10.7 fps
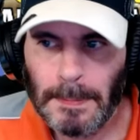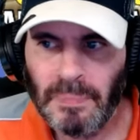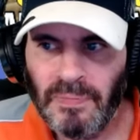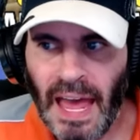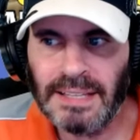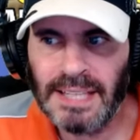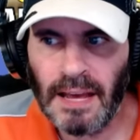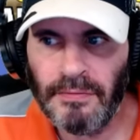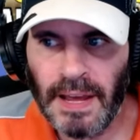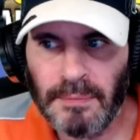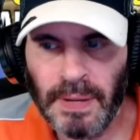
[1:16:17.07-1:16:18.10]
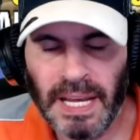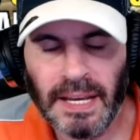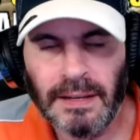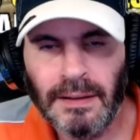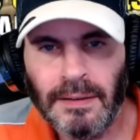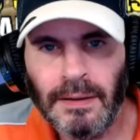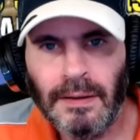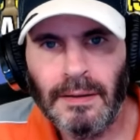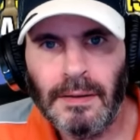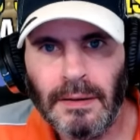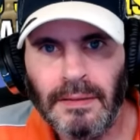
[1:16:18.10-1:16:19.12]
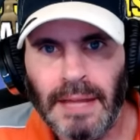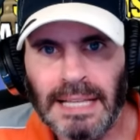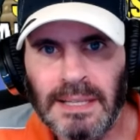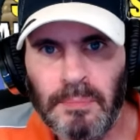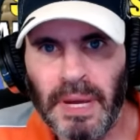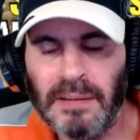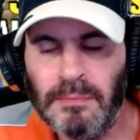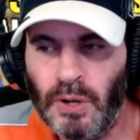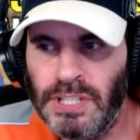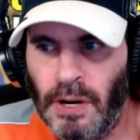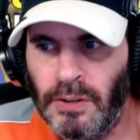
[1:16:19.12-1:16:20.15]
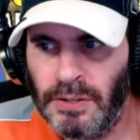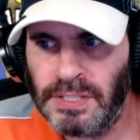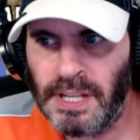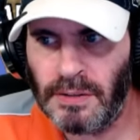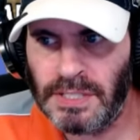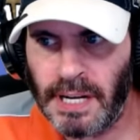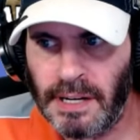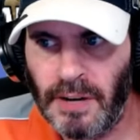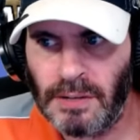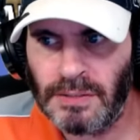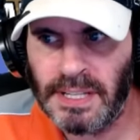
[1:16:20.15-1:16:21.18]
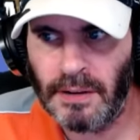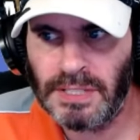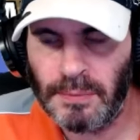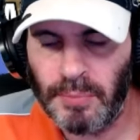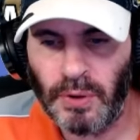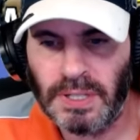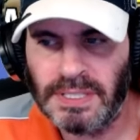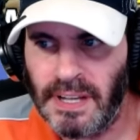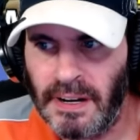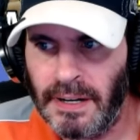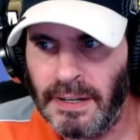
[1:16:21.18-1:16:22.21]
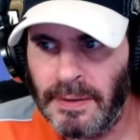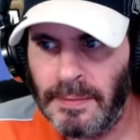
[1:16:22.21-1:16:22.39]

Thanks, FAP. That's a big mucho gusto generoso support, sir.